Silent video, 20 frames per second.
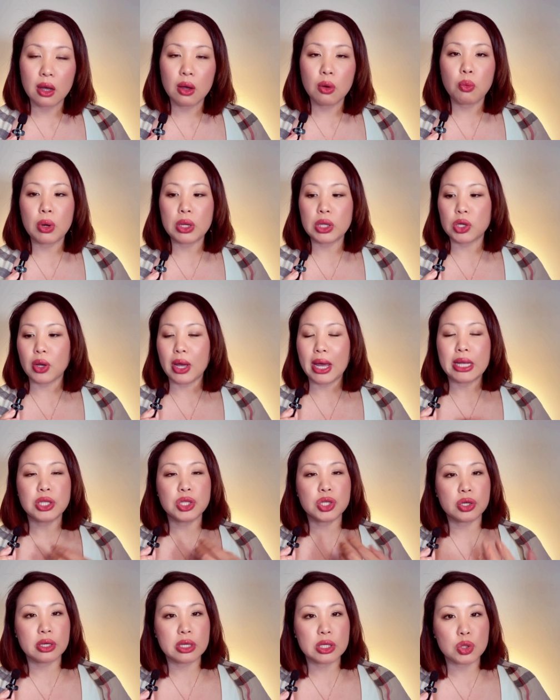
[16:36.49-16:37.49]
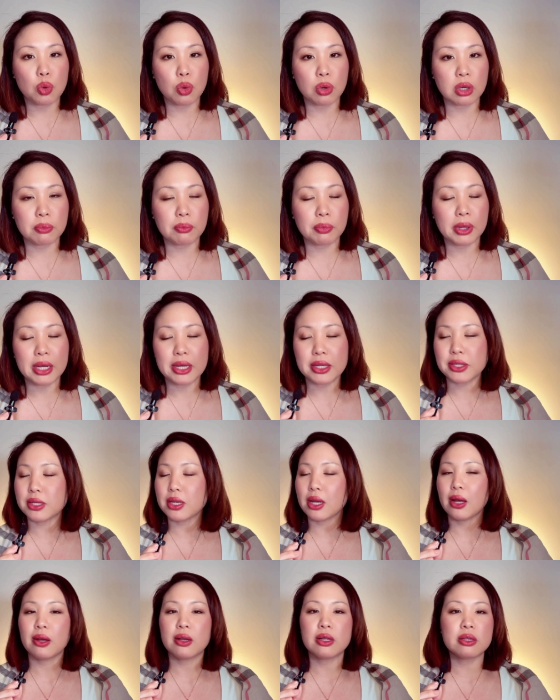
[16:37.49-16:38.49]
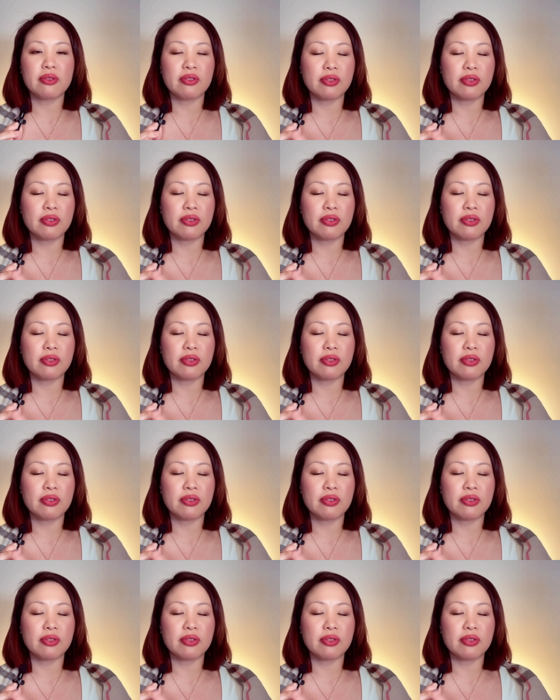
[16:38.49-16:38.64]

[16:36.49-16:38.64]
When you enter into workplace, the